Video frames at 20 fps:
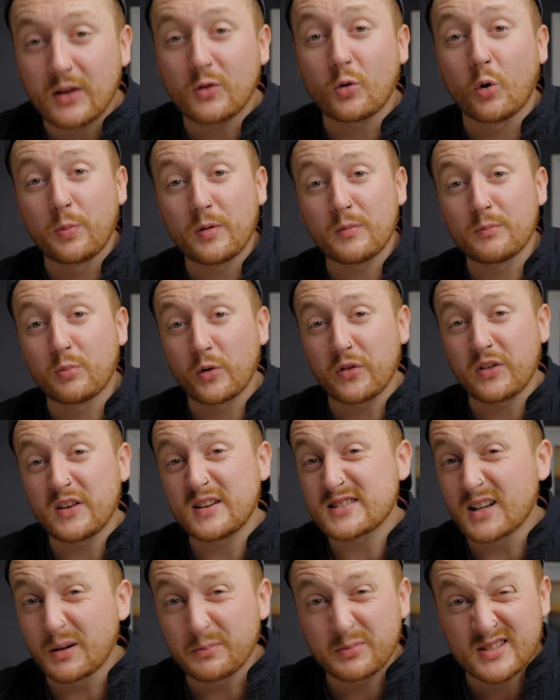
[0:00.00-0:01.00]
and open both of
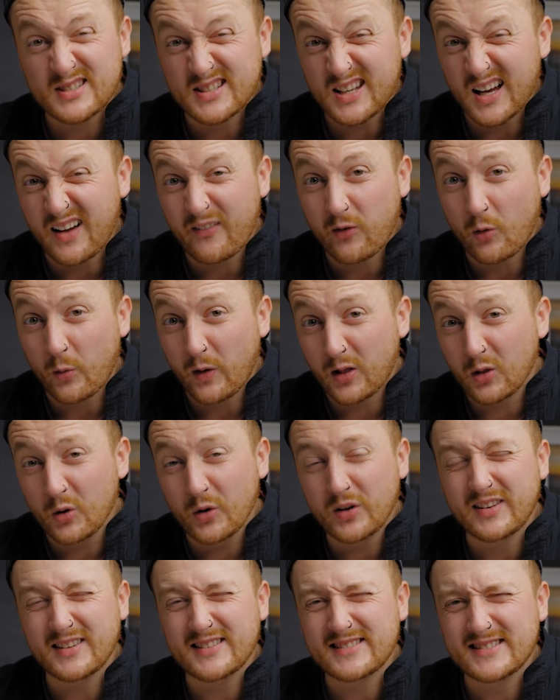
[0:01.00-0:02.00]
these up just to have a quick
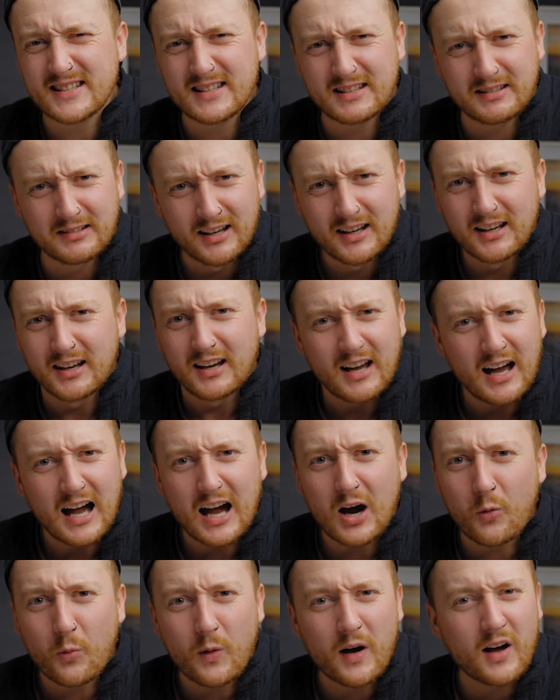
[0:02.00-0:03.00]
look and see
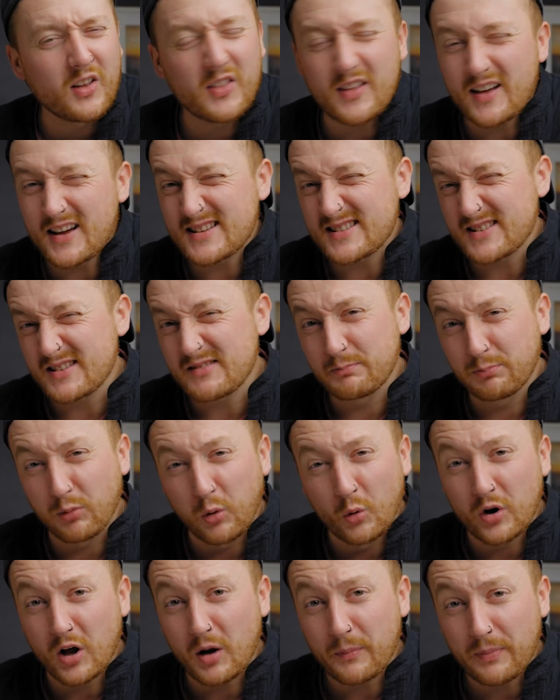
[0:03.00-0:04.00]
how well that is
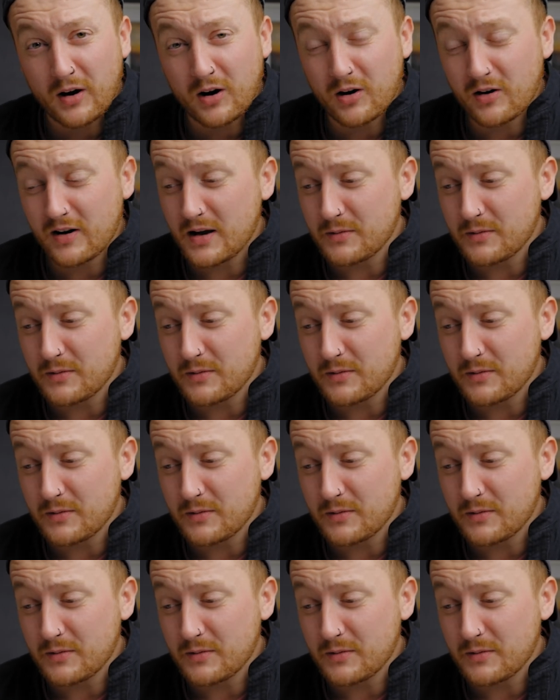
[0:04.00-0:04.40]
blown up our